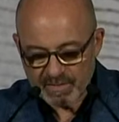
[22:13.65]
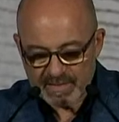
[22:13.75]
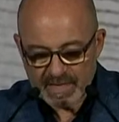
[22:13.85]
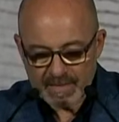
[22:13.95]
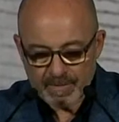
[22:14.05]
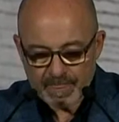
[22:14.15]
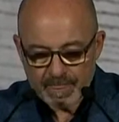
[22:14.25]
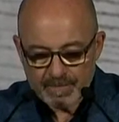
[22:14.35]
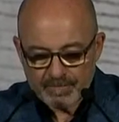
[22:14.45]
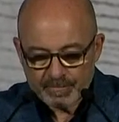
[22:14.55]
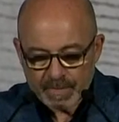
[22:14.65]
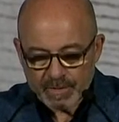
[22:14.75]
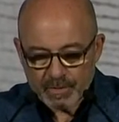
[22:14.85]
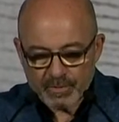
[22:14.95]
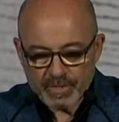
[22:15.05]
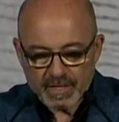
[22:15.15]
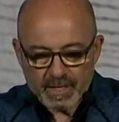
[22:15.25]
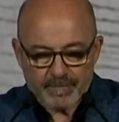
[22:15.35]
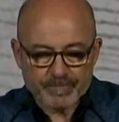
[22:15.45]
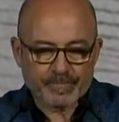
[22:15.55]
So these are fundamental
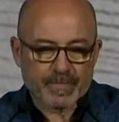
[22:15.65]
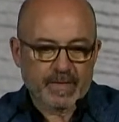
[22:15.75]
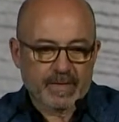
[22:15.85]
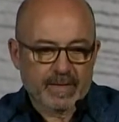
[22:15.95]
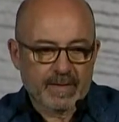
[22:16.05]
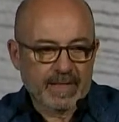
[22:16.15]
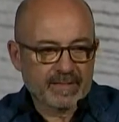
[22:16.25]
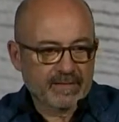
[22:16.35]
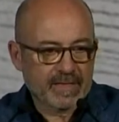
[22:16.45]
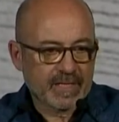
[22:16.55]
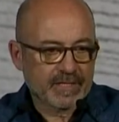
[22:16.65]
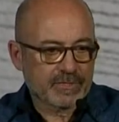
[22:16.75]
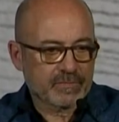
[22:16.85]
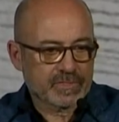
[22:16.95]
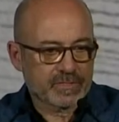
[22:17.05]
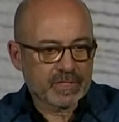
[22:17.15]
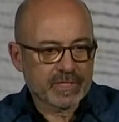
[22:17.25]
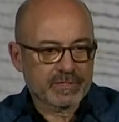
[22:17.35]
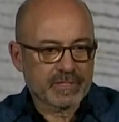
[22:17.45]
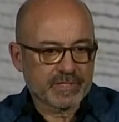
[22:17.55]
items that will be further
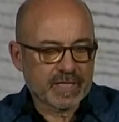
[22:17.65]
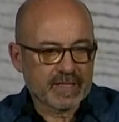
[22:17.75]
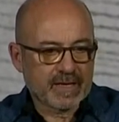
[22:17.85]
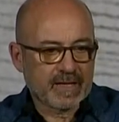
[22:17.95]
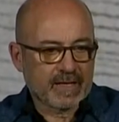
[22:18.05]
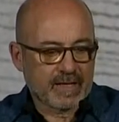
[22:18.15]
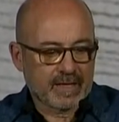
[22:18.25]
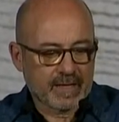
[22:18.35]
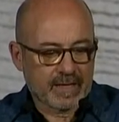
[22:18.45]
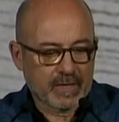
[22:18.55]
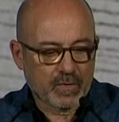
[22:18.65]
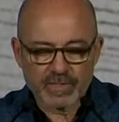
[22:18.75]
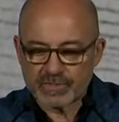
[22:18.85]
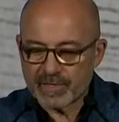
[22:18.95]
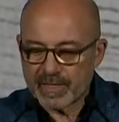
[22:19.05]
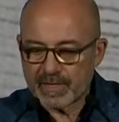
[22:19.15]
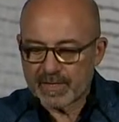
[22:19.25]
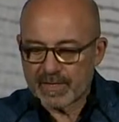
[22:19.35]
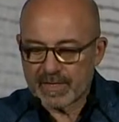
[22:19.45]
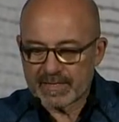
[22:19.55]
discussed. Land reintegration,
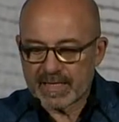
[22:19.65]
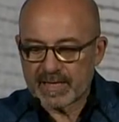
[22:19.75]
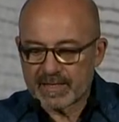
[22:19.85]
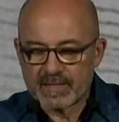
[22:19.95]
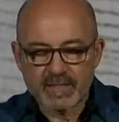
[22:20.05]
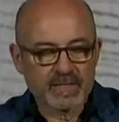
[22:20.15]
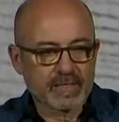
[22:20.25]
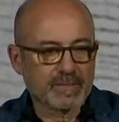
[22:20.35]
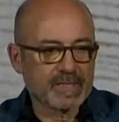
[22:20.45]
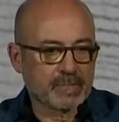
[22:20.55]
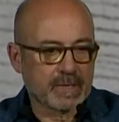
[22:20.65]
restoration, etc.